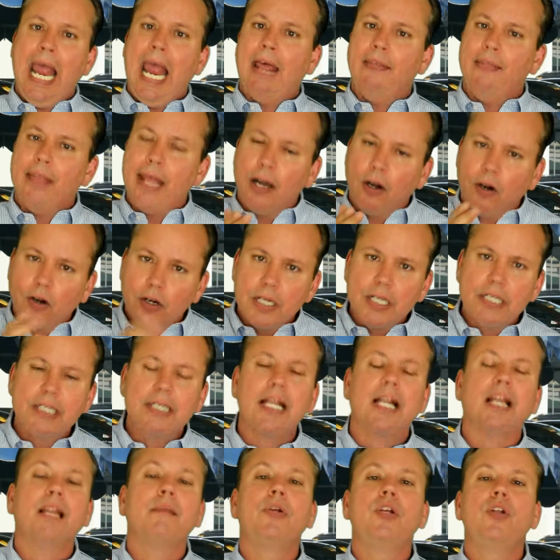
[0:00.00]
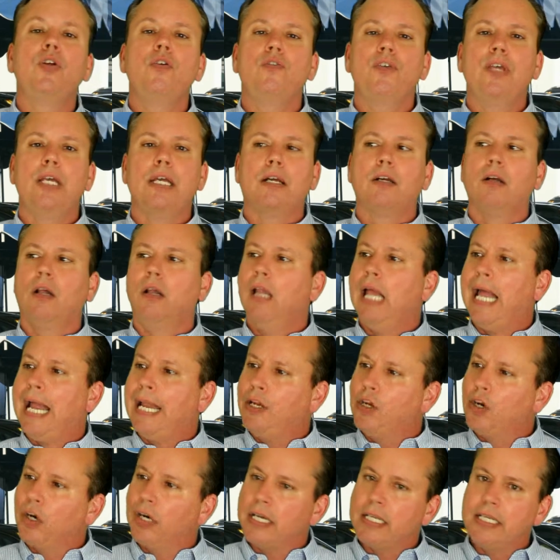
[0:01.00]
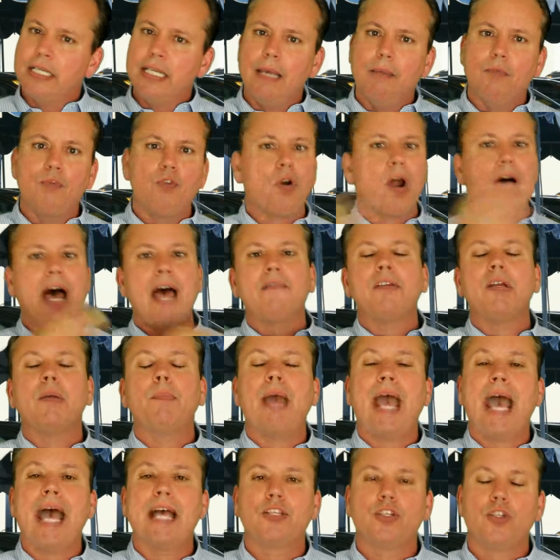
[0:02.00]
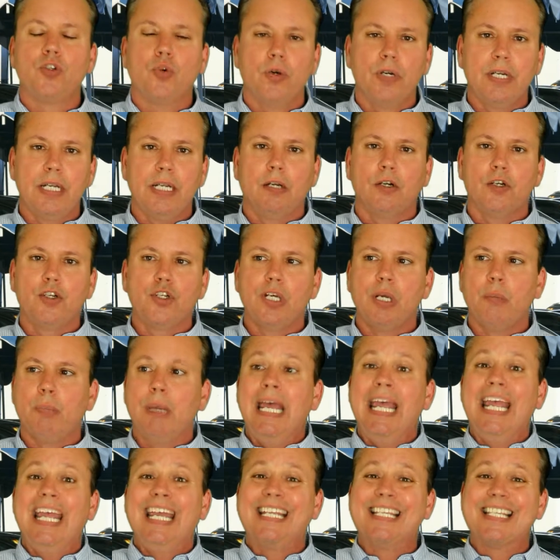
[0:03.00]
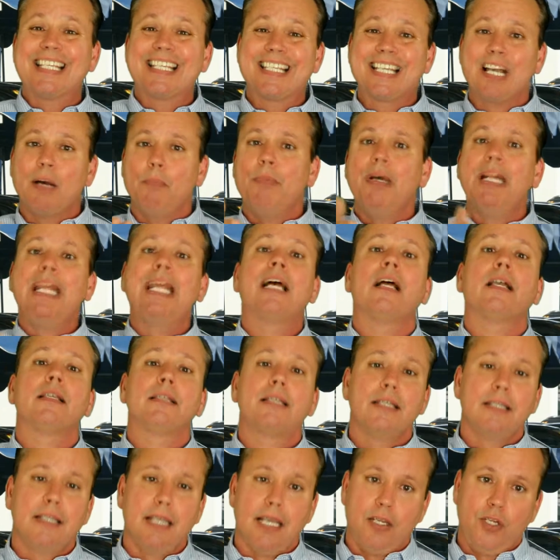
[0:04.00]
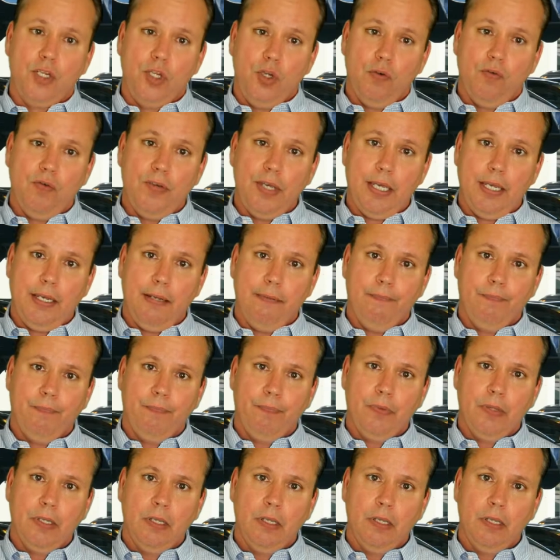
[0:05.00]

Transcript: and they are going to sell him a new vehicle and you're going to see him driving past your dealership in somebody else's SUV.